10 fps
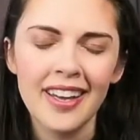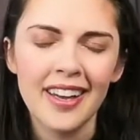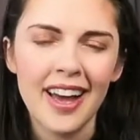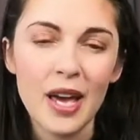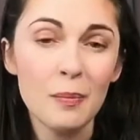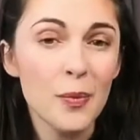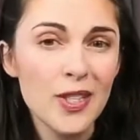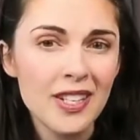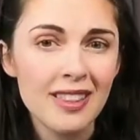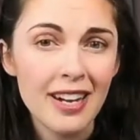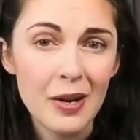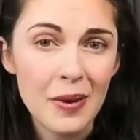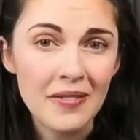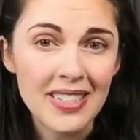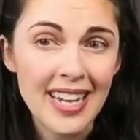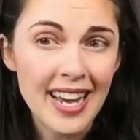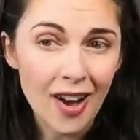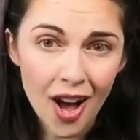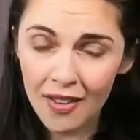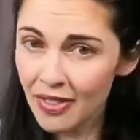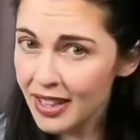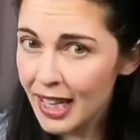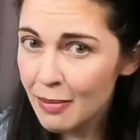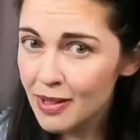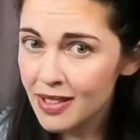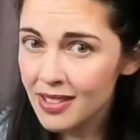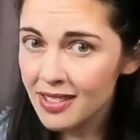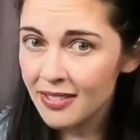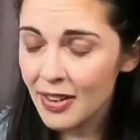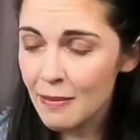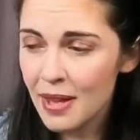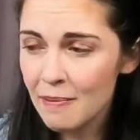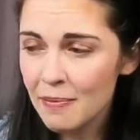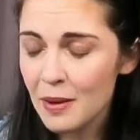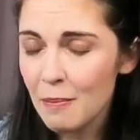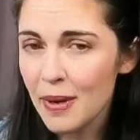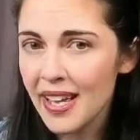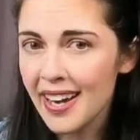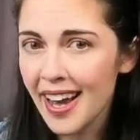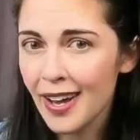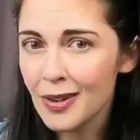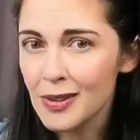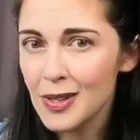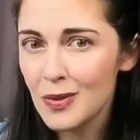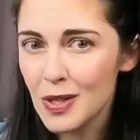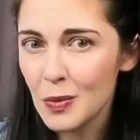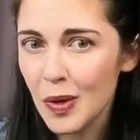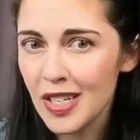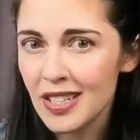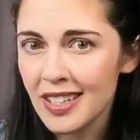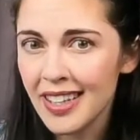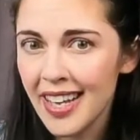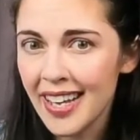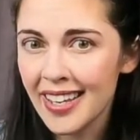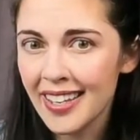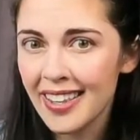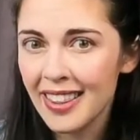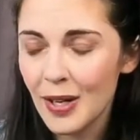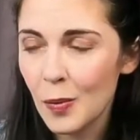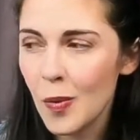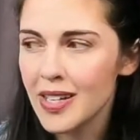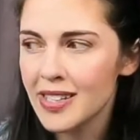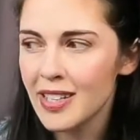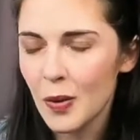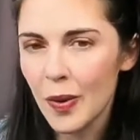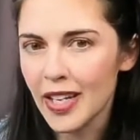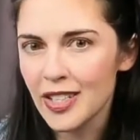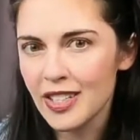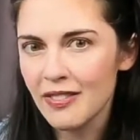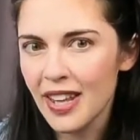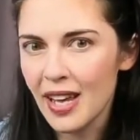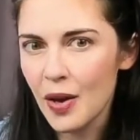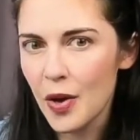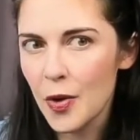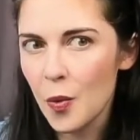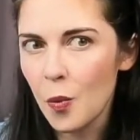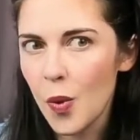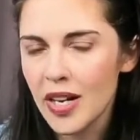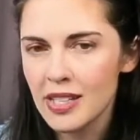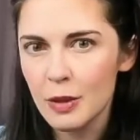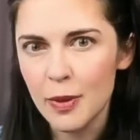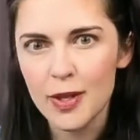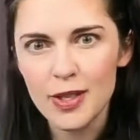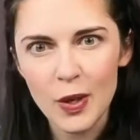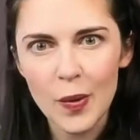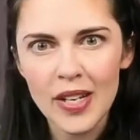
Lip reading: I appreciate that I don't have to take off the labels from them, but I also just wish that like there wasn't a question of like, what is the person going to